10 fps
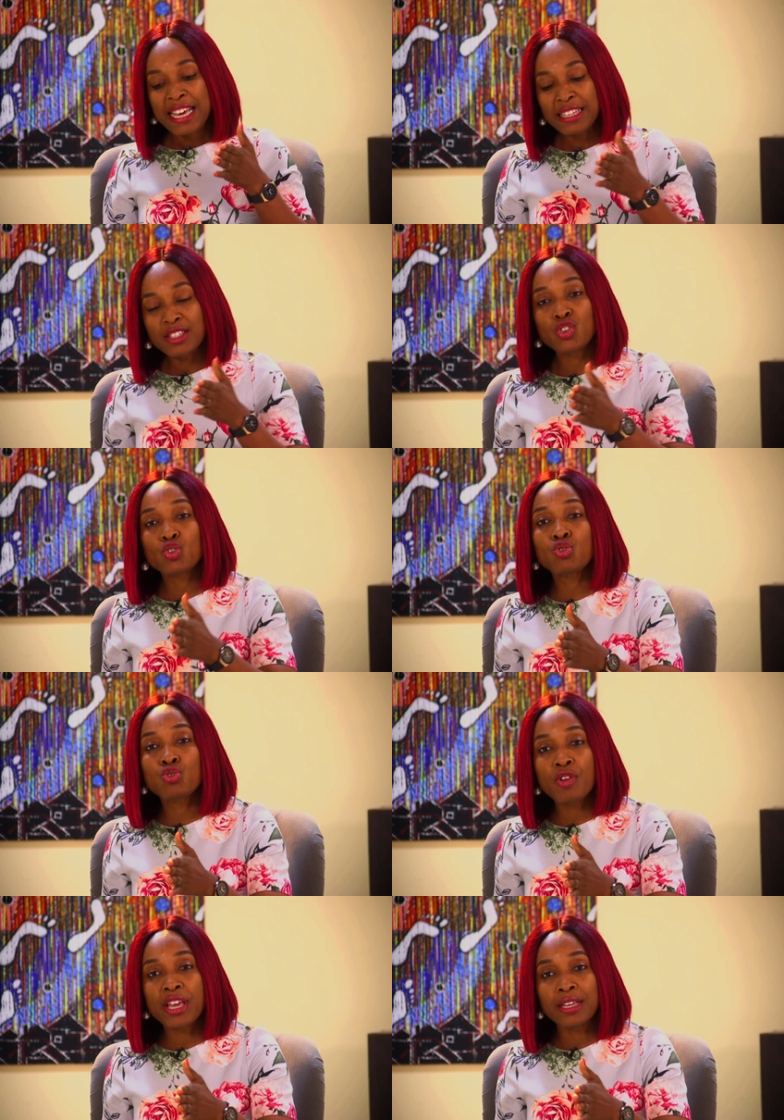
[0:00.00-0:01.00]
hits
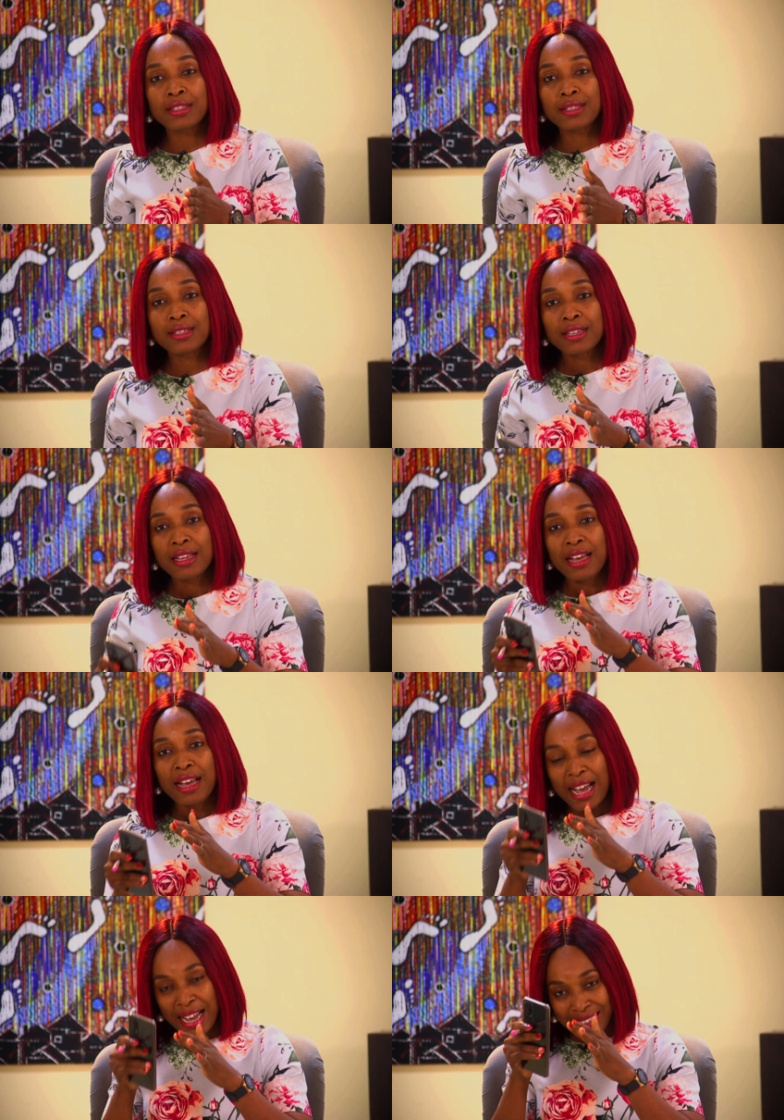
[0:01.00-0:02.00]
through it
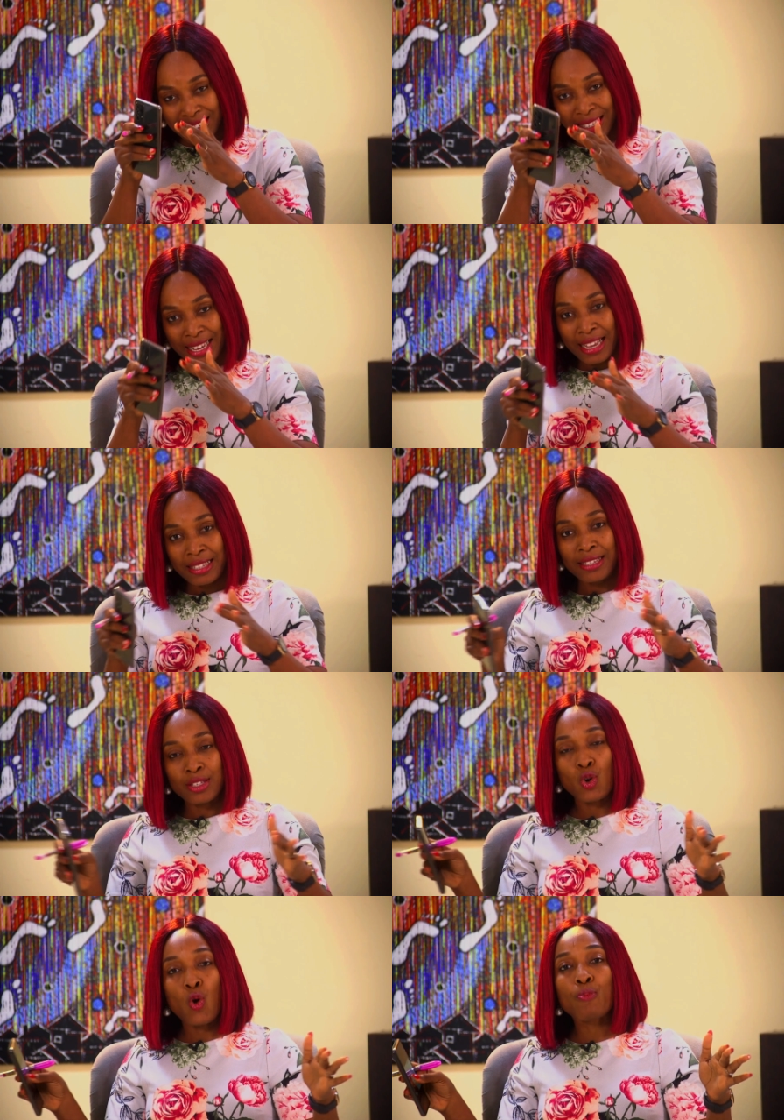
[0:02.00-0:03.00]
and tears
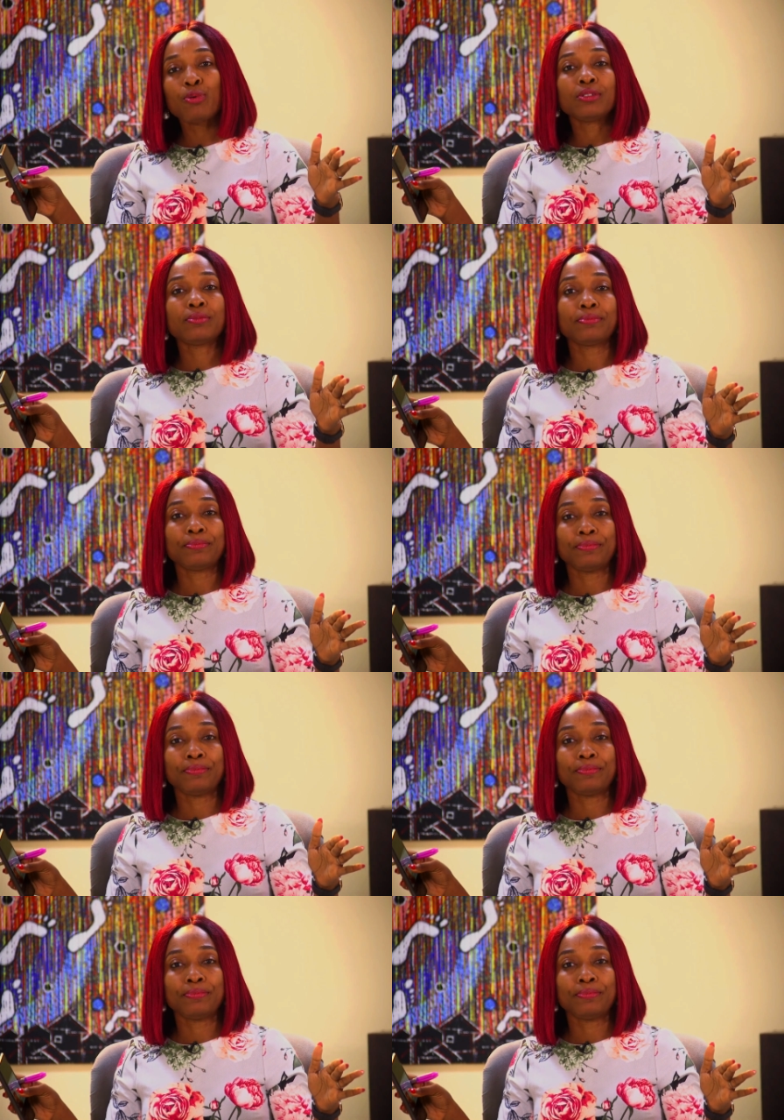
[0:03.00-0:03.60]
it open